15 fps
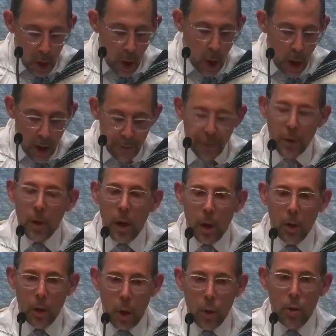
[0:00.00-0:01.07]
To offer
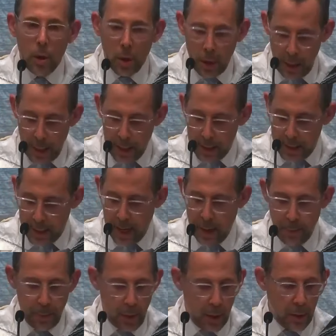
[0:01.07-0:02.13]
a local
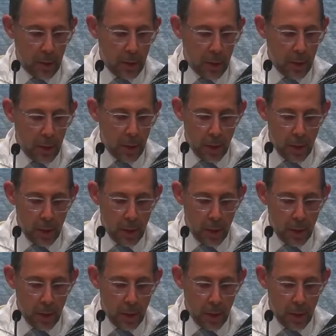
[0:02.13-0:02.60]
example,